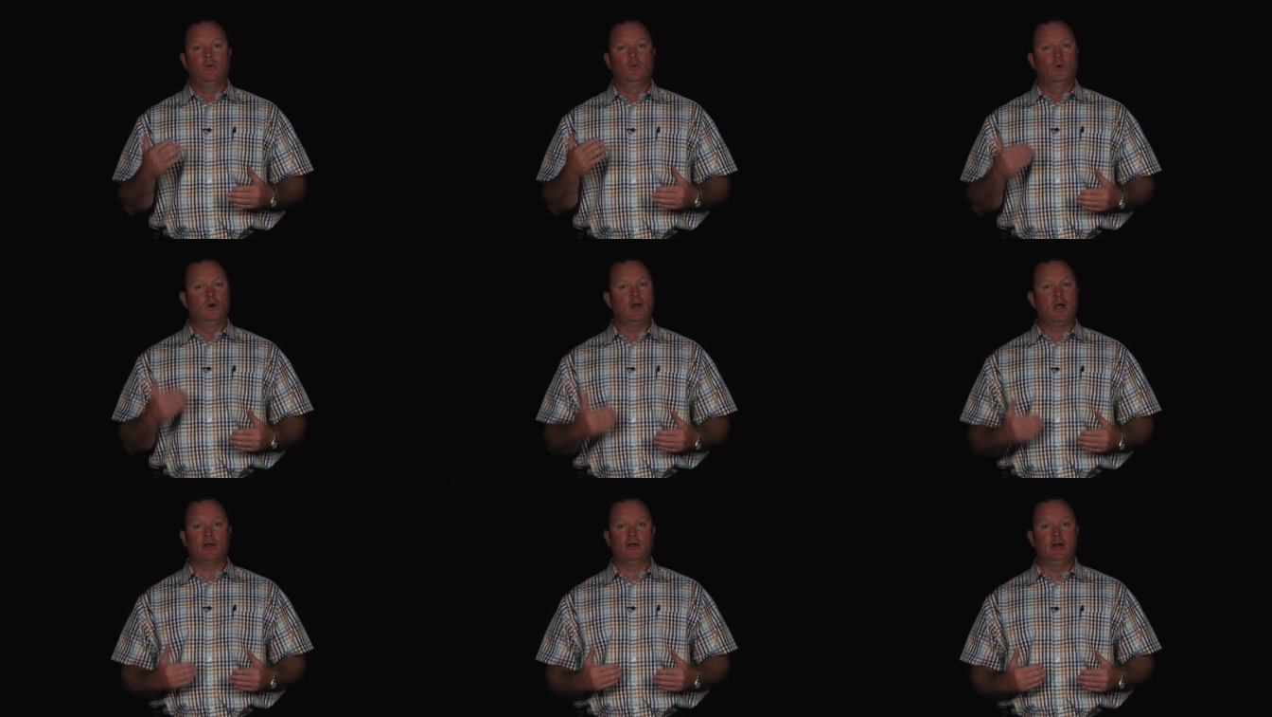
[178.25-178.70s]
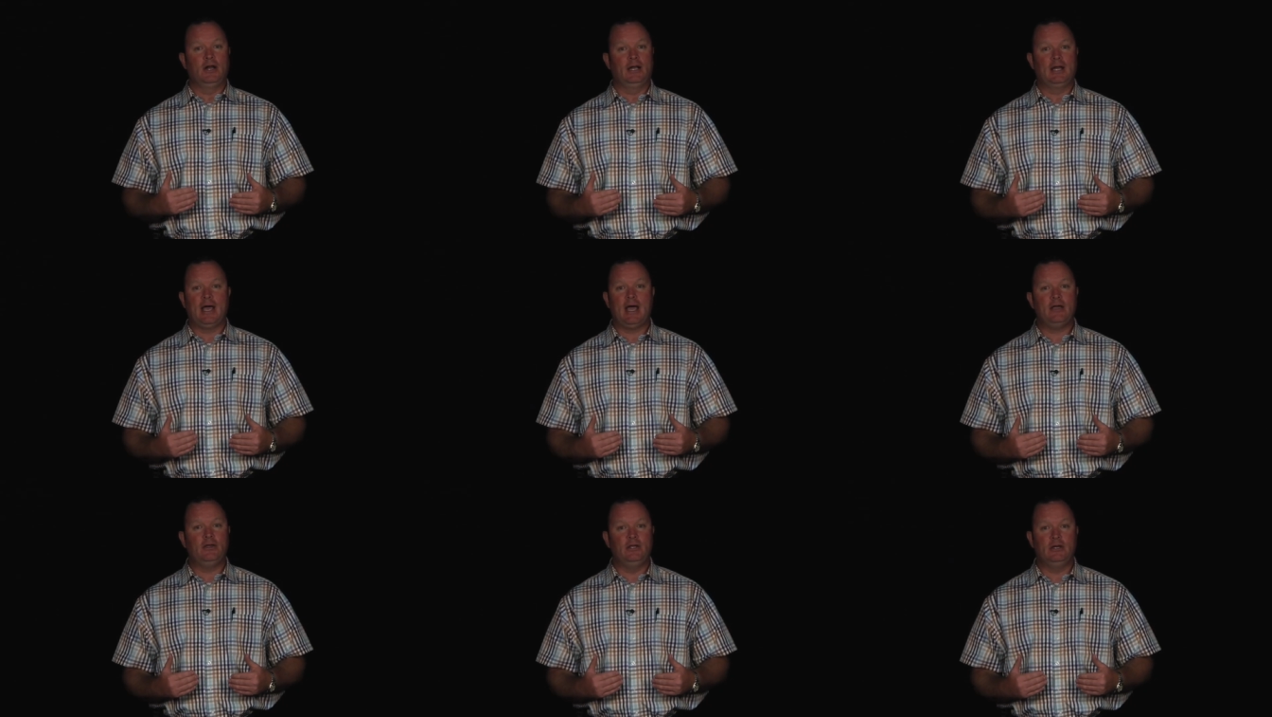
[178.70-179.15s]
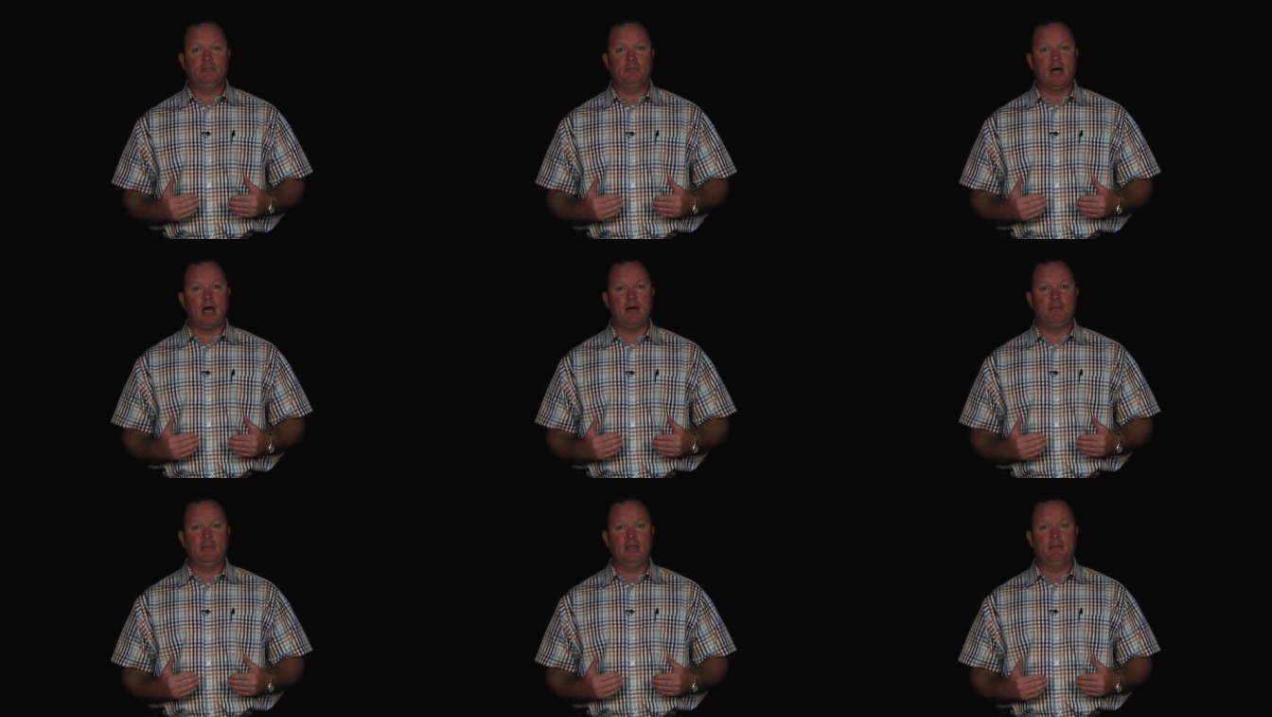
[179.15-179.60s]
we're not going to allow you to
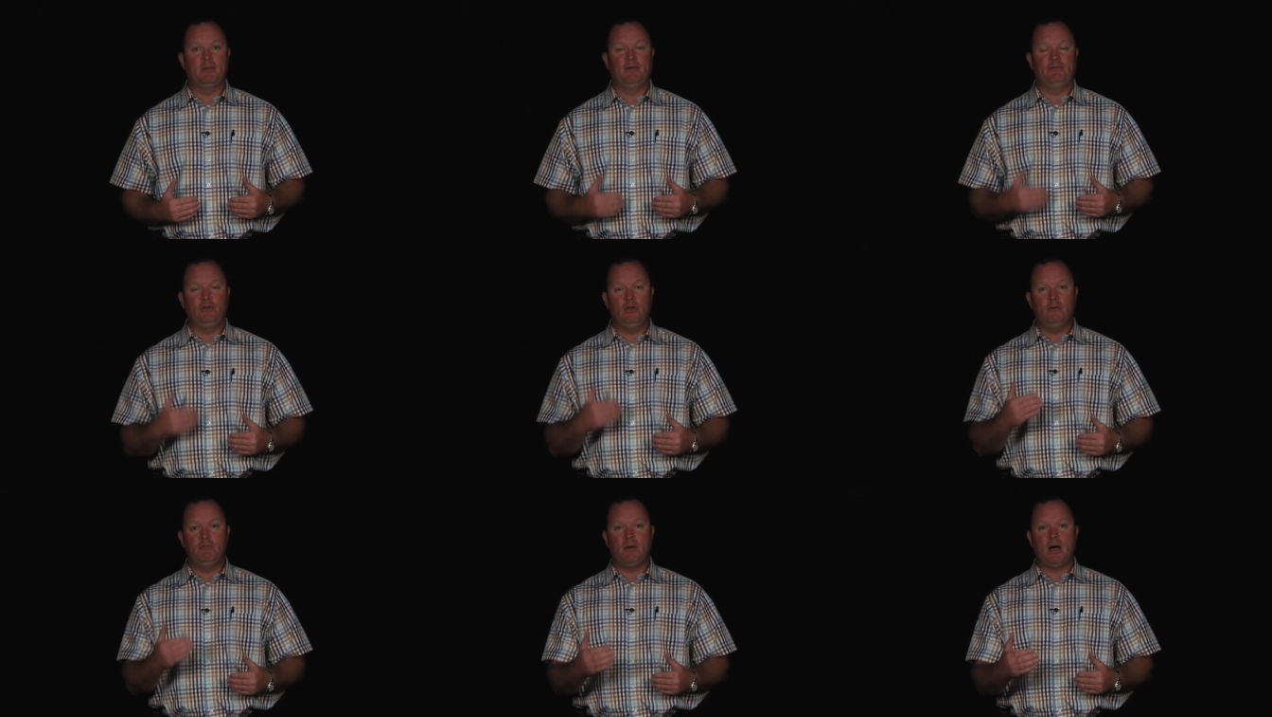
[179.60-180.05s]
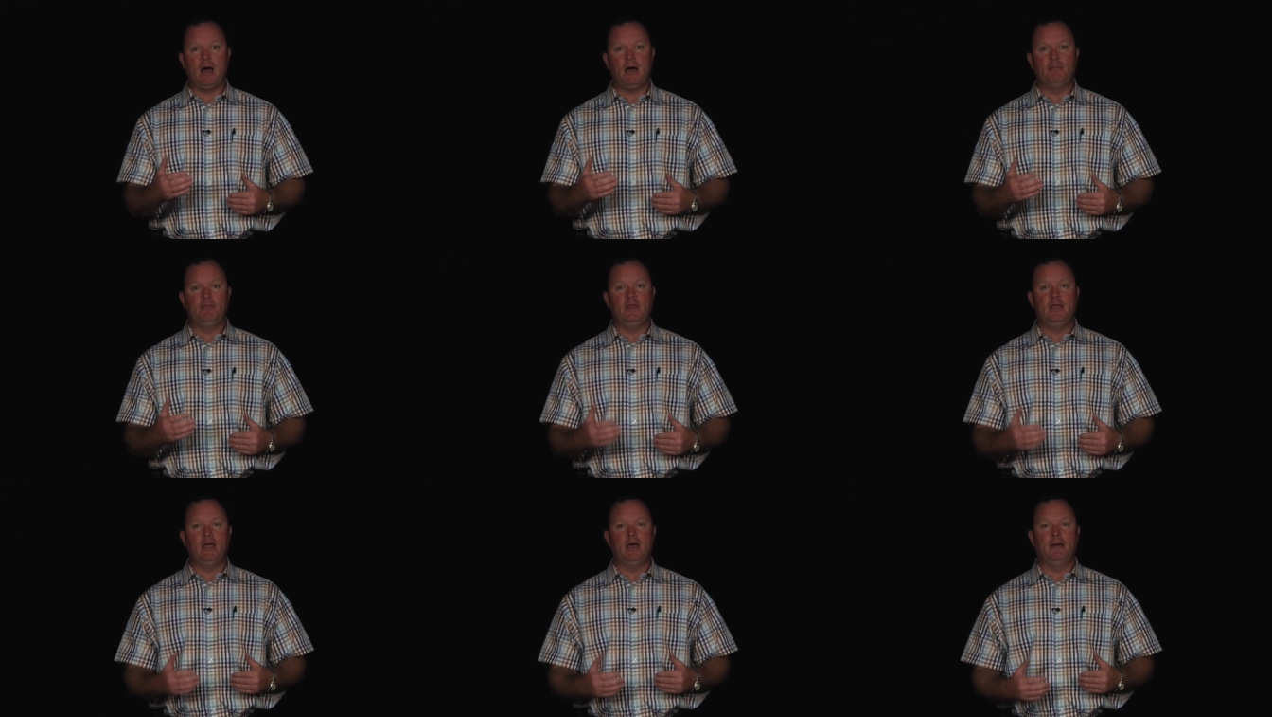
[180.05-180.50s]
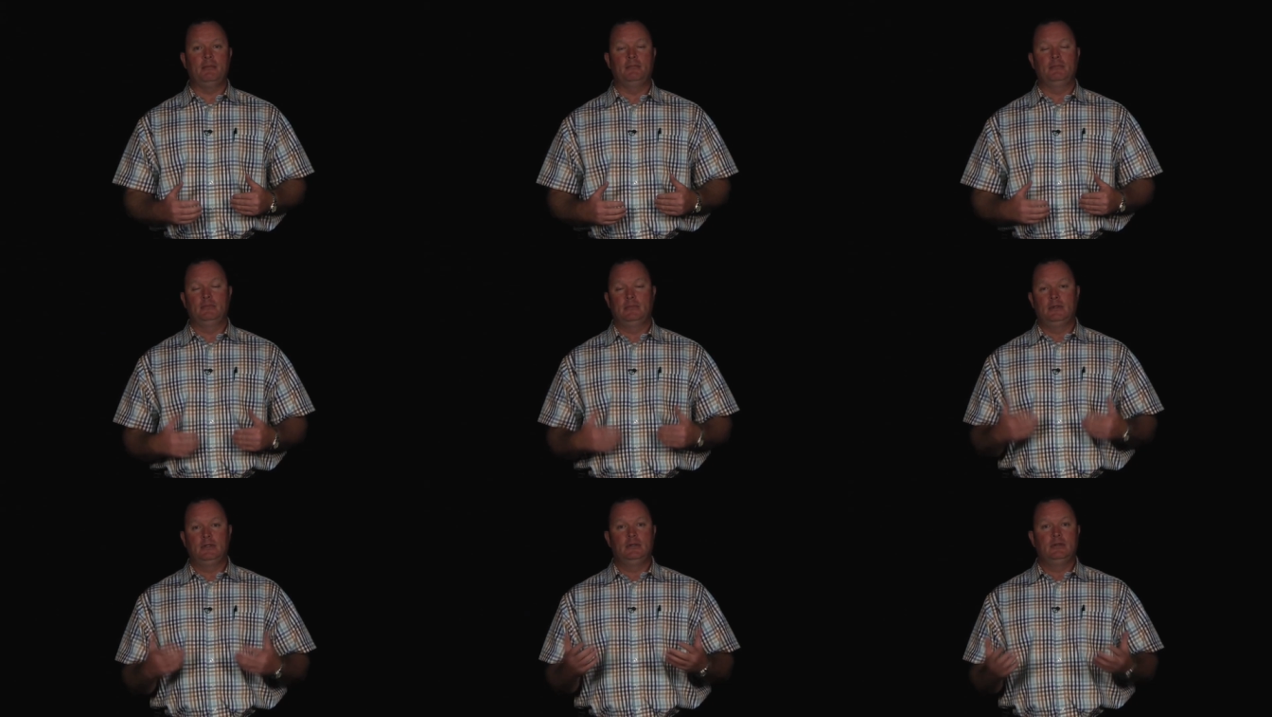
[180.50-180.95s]
bomb them. If you bomb
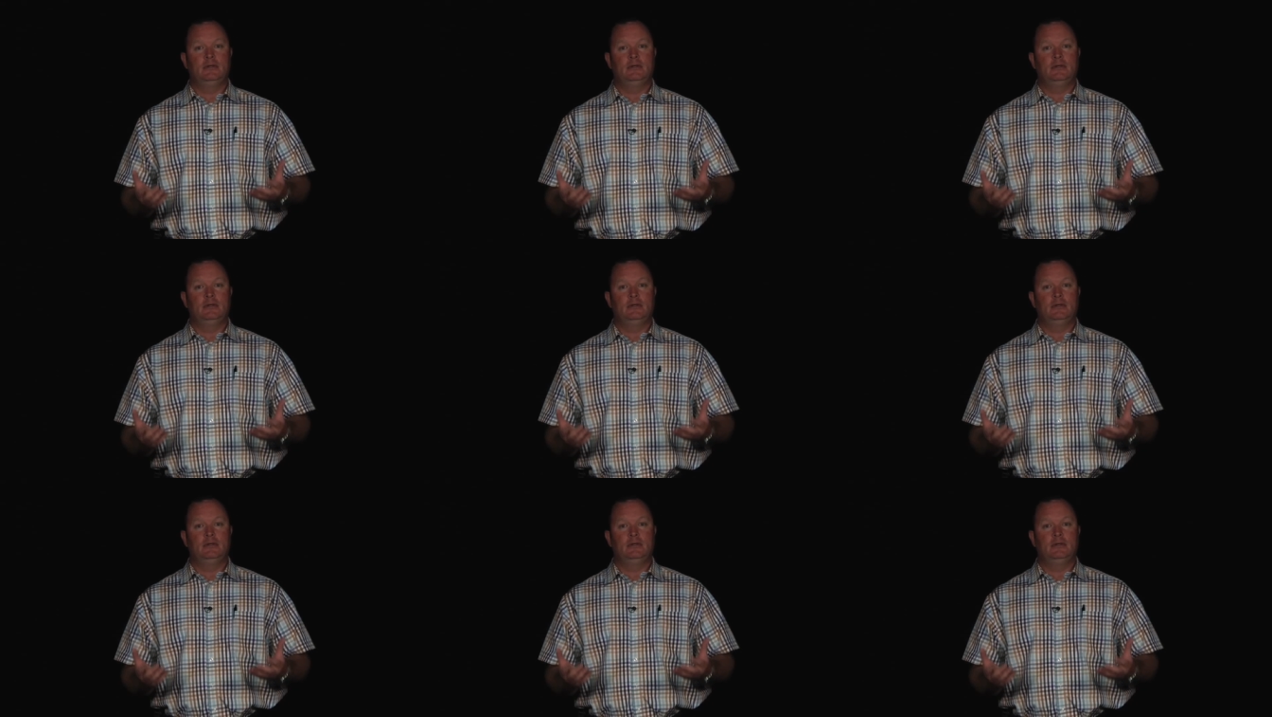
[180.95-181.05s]
them,